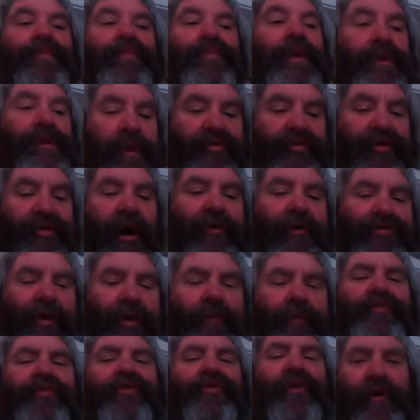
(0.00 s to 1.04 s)
This awesome
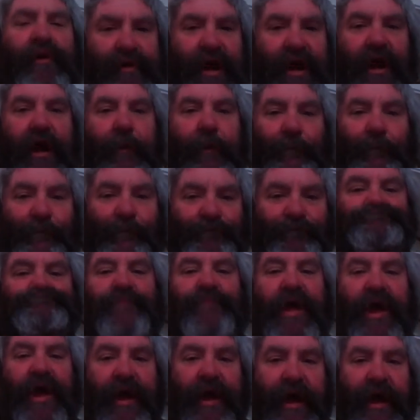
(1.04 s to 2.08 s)
Sunday.
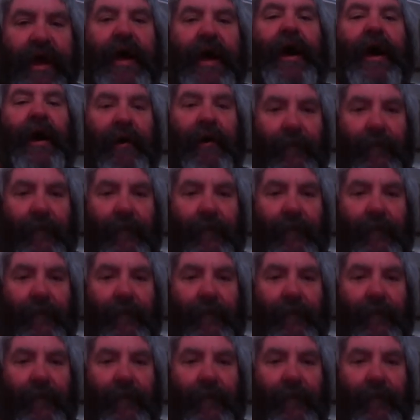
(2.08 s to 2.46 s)
Yeah.